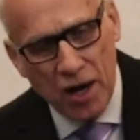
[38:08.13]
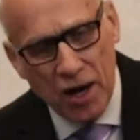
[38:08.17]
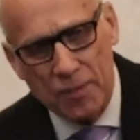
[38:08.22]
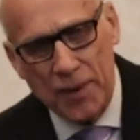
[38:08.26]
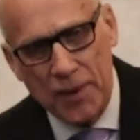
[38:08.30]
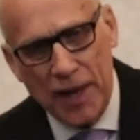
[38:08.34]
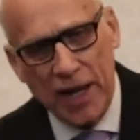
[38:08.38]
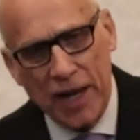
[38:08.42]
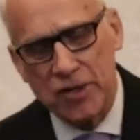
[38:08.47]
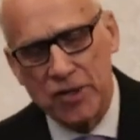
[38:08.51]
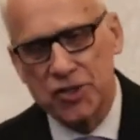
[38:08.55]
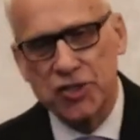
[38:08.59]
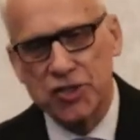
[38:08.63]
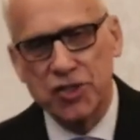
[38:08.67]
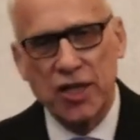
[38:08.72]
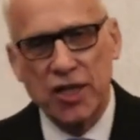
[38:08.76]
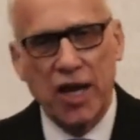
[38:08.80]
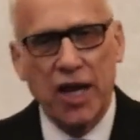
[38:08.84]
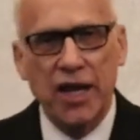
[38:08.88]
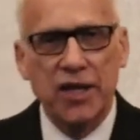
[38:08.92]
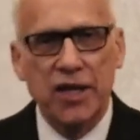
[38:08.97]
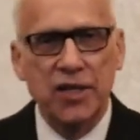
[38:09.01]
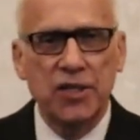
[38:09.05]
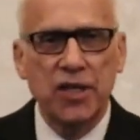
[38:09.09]

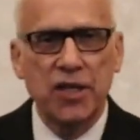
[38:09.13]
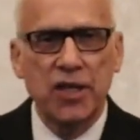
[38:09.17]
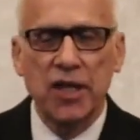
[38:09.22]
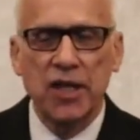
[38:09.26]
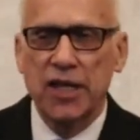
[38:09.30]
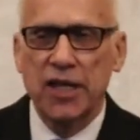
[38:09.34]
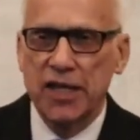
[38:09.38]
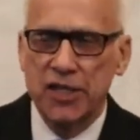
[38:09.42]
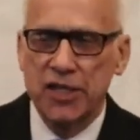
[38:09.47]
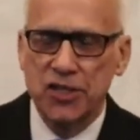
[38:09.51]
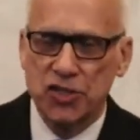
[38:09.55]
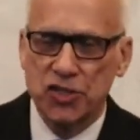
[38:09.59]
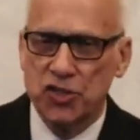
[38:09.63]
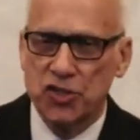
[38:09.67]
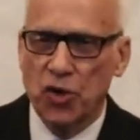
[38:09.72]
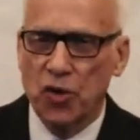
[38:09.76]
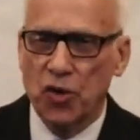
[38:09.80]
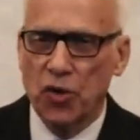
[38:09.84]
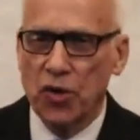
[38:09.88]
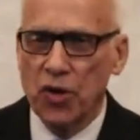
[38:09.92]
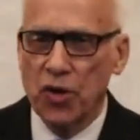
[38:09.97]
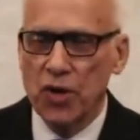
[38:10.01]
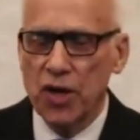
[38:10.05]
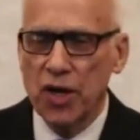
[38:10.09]
outside his
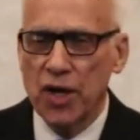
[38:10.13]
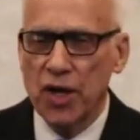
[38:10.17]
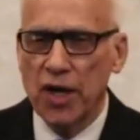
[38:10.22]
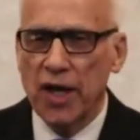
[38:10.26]
door.